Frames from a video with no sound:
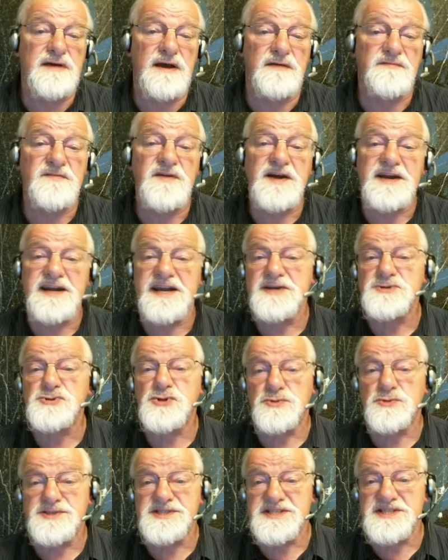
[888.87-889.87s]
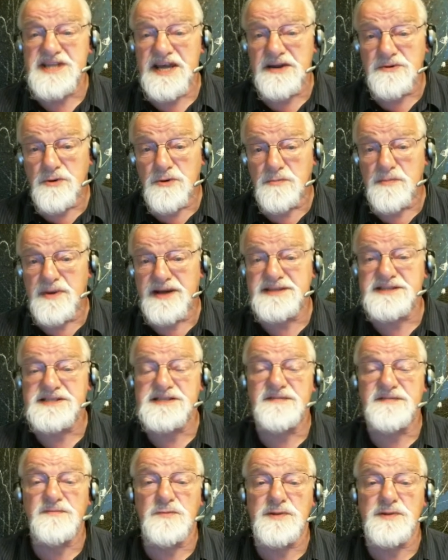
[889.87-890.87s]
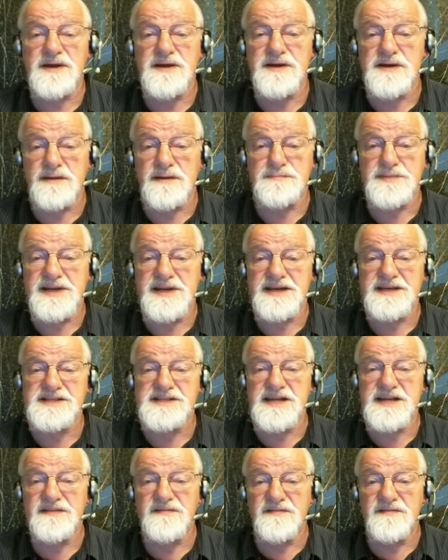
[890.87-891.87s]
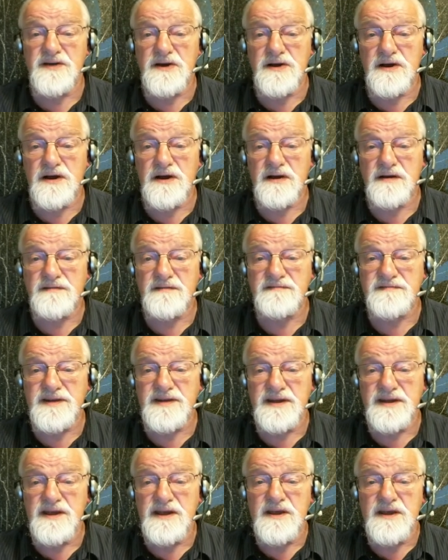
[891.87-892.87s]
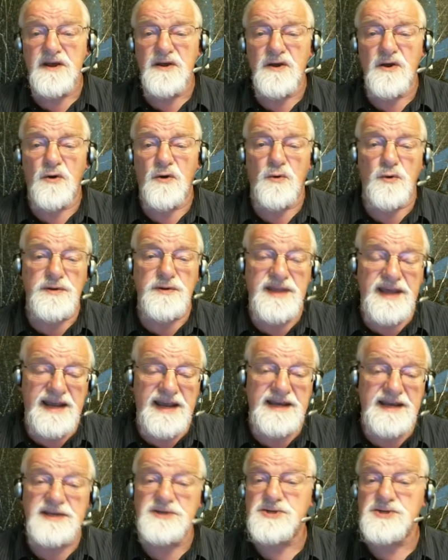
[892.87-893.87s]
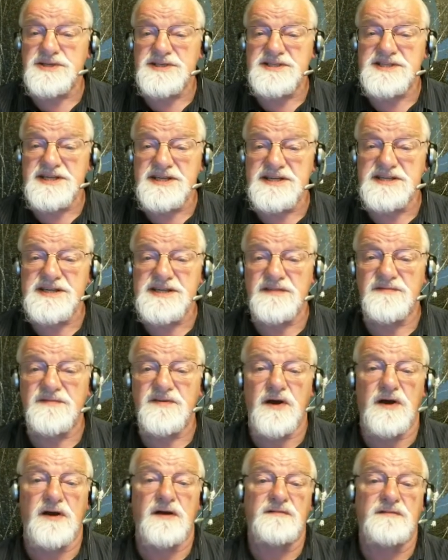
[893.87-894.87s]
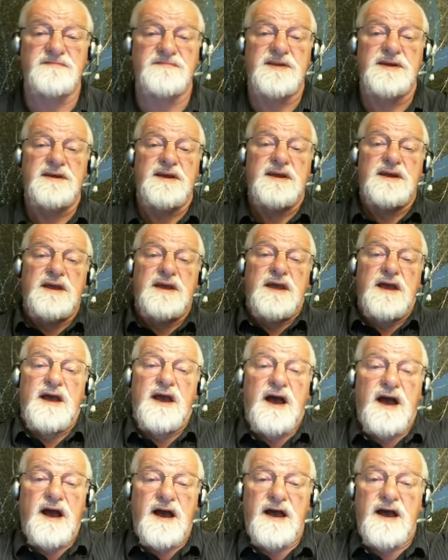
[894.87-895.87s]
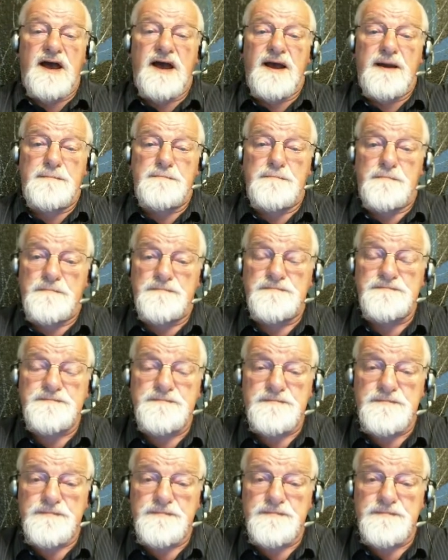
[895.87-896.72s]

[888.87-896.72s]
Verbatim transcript: uh, financial settlements for the companies involved or the agencies involved. Um,